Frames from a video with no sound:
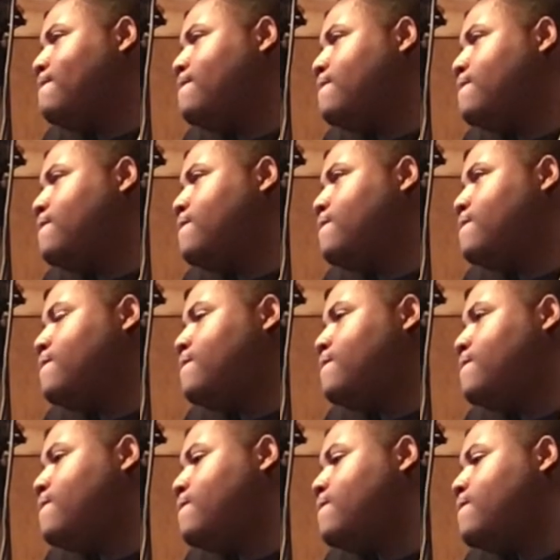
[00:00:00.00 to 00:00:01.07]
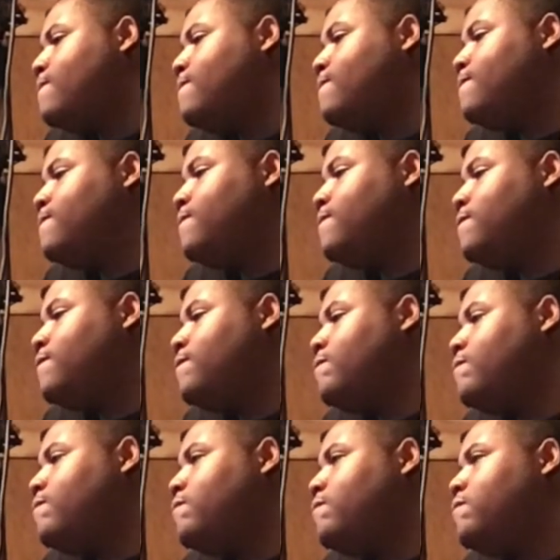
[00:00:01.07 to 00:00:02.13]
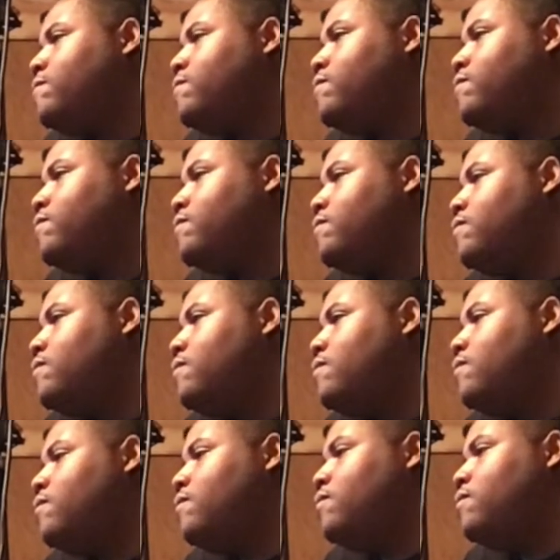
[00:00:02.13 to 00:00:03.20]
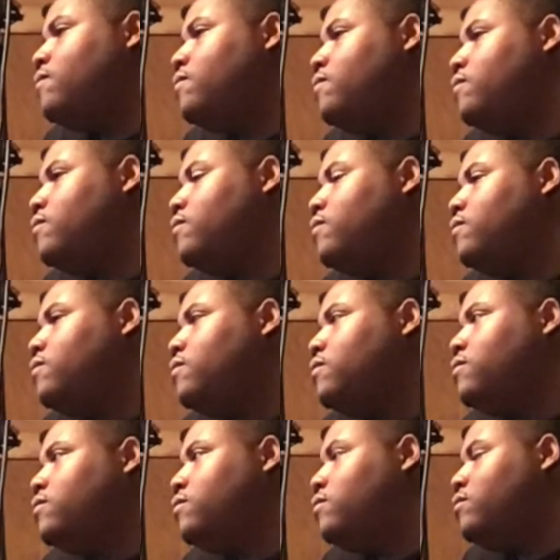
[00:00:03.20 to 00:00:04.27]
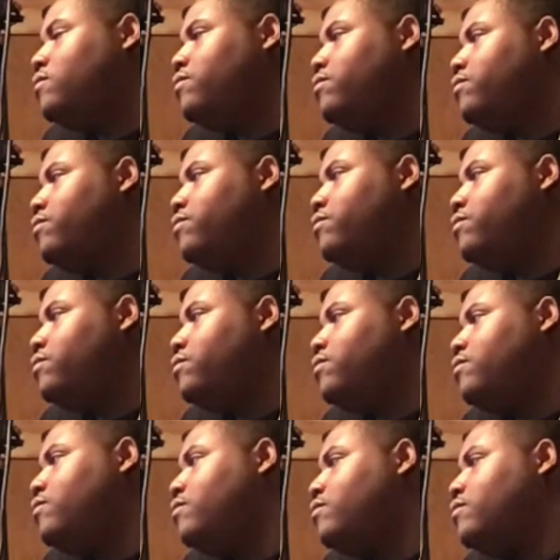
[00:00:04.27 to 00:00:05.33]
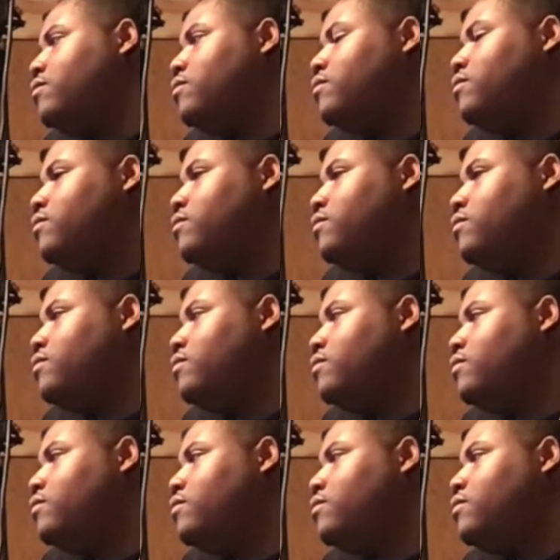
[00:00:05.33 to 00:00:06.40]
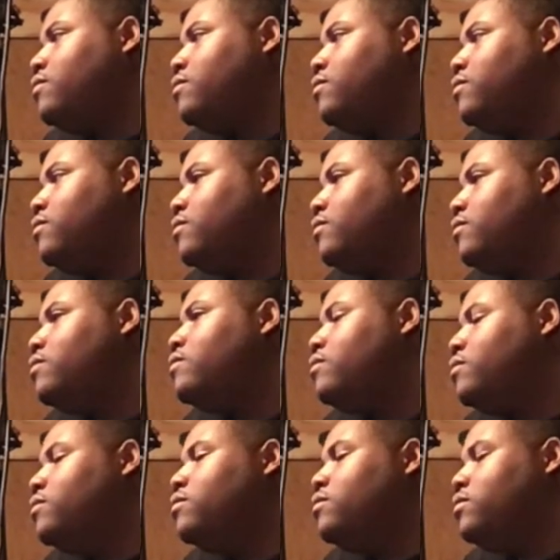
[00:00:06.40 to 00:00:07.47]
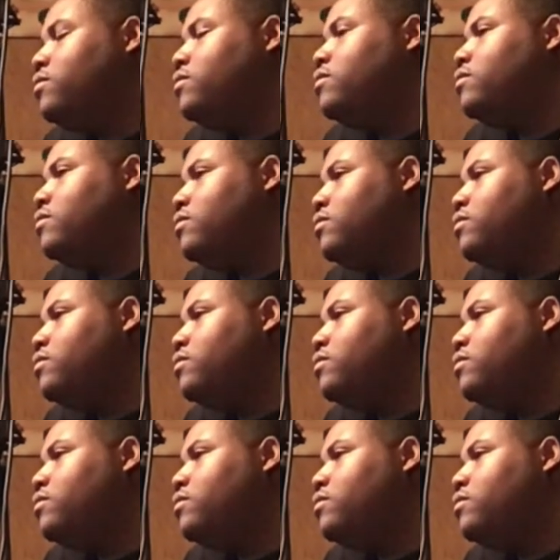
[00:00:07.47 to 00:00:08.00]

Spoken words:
This person isn't speaking.